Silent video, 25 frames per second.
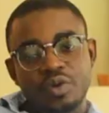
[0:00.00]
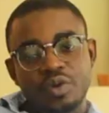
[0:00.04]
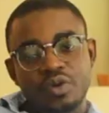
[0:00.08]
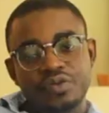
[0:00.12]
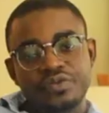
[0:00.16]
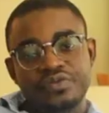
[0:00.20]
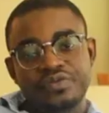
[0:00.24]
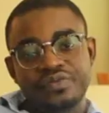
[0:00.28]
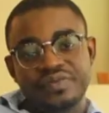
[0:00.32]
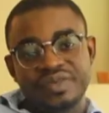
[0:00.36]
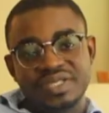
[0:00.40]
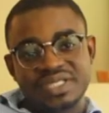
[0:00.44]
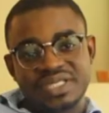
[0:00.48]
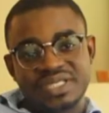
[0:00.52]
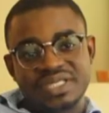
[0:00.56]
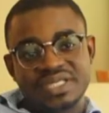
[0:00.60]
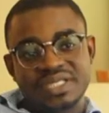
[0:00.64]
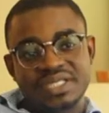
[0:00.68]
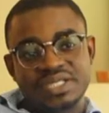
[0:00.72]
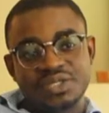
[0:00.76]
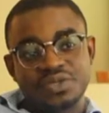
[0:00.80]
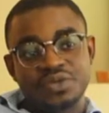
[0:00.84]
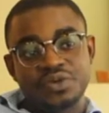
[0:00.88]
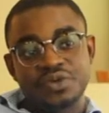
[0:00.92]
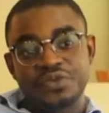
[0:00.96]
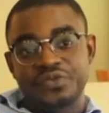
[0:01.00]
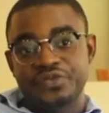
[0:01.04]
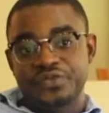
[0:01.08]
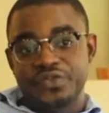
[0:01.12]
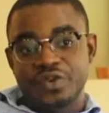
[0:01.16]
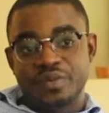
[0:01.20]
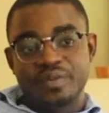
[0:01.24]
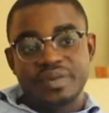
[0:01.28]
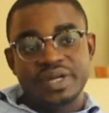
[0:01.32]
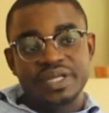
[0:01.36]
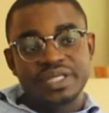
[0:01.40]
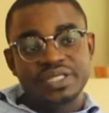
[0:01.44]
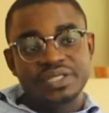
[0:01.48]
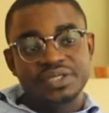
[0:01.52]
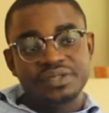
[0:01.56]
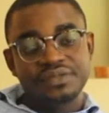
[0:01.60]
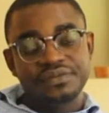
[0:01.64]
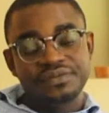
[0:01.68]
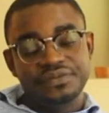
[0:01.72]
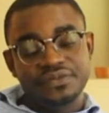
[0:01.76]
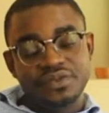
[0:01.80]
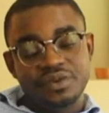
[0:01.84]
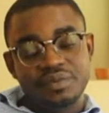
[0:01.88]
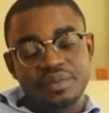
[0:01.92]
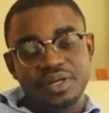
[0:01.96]
Officially or
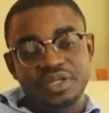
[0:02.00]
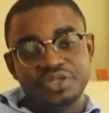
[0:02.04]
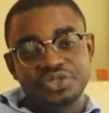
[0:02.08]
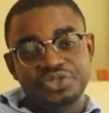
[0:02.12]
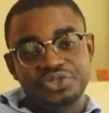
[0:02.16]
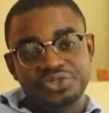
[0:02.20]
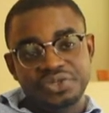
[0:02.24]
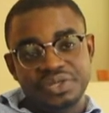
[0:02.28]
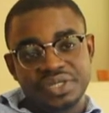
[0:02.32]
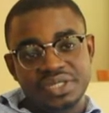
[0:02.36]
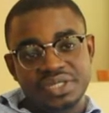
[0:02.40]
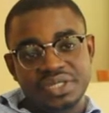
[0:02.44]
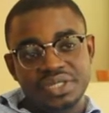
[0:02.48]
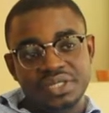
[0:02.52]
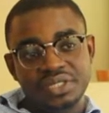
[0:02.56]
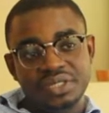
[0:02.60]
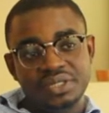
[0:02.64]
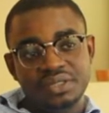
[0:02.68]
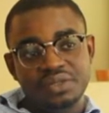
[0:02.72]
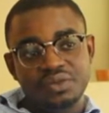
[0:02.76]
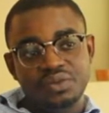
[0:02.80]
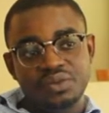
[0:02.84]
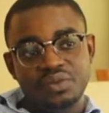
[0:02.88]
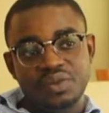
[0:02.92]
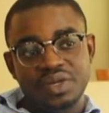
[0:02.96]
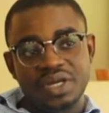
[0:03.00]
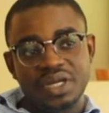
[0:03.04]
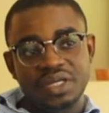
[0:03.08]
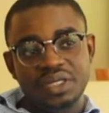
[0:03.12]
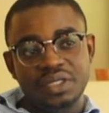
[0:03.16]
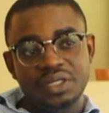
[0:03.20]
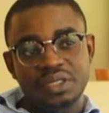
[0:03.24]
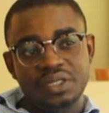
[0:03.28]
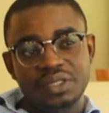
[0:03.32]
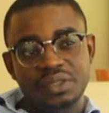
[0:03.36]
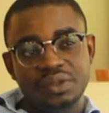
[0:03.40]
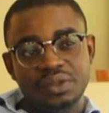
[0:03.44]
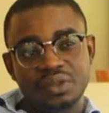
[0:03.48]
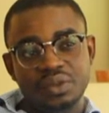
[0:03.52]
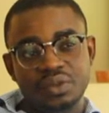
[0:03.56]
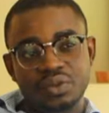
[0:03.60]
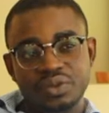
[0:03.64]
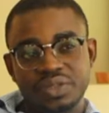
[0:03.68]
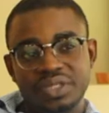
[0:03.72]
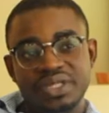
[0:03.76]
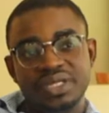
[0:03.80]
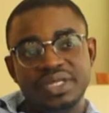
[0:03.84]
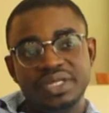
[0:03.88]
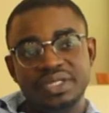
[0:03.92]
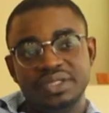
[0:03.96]
formal trading, we are
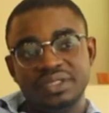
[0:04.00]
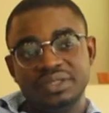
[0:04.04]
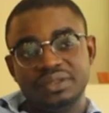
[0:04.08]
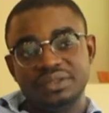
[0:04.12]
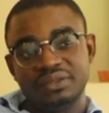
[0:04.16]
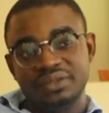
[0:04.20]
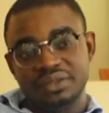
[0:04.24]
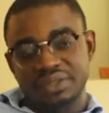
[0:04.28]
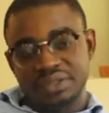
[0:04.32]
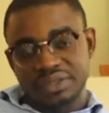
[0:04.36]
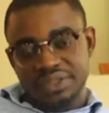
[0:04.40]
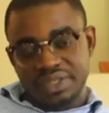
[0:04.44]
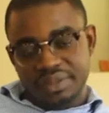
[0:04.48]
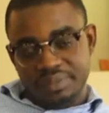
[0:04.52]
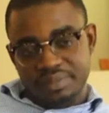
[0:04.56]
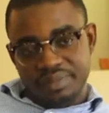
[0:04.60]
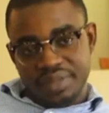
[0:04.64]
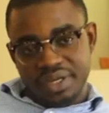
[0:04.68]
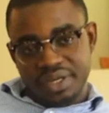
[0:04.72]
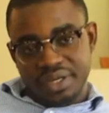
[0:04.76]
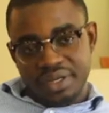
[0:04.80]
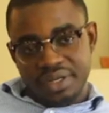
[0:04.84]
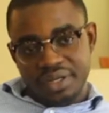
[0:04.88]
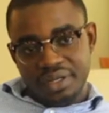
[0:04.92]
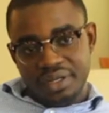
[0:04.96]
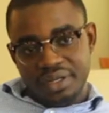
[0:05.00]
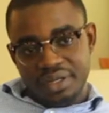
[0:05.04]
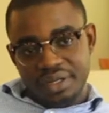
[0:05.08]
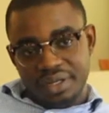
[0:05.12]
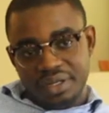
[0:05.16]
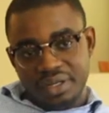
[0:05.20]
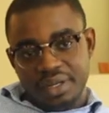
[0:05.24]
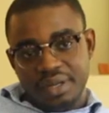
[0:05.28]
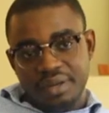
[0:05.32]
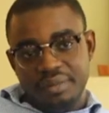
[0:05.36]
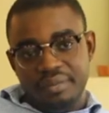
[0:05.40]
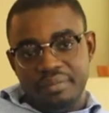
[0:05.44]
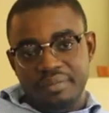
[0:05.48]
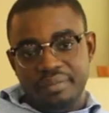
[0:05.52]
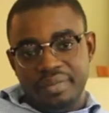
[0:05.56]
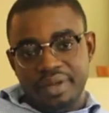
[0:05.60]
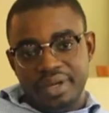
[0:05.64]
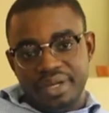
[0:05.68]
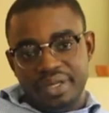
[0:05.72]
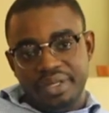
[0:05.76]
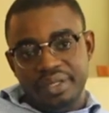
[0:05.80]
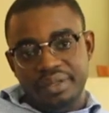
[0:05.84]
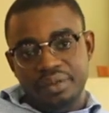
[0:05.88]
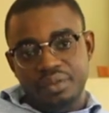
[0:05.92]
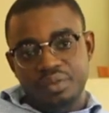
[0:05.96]
only in Zambia,
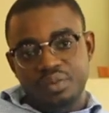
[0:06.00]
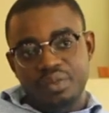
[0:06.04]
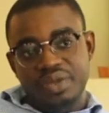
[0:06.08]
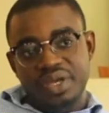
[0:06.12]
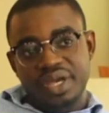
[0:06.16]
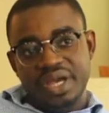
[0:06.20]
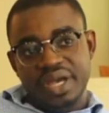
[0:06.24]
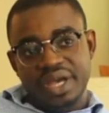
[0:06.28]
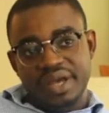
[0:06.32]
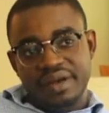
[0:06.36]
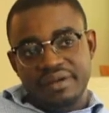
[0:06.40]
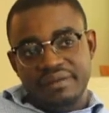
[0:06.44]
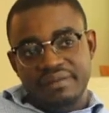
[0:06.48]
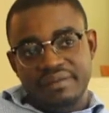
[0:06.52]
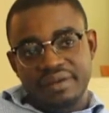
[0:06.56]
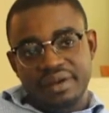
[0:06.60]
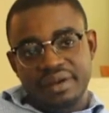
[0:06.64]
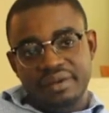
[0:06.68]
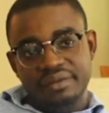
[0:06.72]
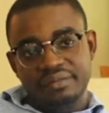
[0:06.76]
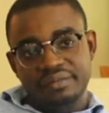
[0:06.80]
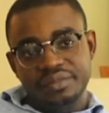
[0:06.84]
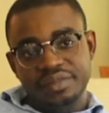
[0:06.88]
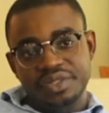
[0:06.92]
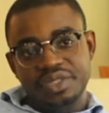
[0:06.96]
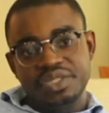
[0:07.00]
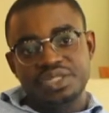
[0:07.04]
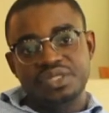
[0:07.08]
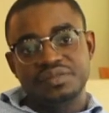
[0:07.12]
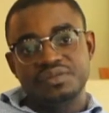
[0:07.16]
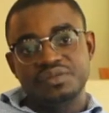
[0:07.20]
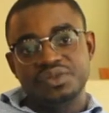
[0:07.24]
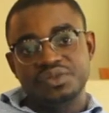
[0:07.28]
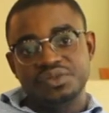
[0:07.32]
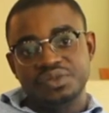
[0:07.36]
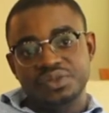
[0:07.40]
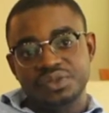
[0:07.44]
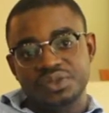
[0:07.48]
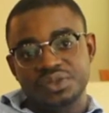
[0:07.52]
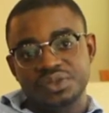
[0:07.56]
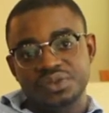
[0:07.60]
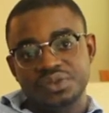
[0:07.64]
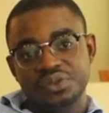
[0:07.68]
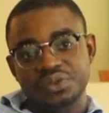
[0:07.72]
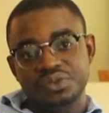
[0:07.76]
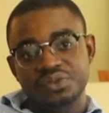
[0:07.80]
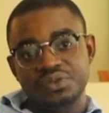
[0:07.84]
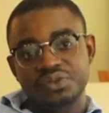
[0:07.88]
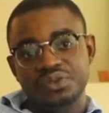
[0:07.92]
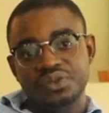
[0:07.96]
but we have individuals
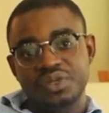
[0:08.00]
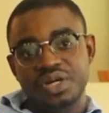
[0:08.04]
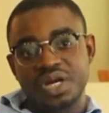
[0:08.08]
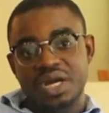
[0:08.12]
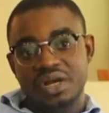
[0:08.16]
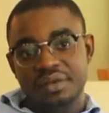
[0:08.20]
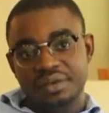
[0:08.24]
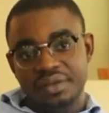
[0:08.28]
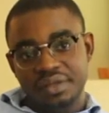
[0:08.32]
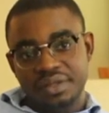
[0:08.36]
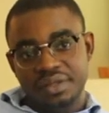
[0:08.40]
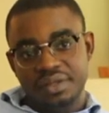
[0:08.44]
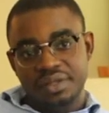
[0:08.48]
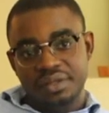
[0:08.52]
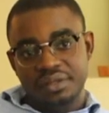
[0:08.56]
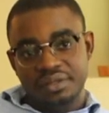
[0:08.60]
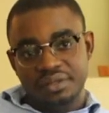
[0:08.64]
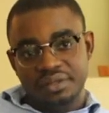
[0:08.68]
who carry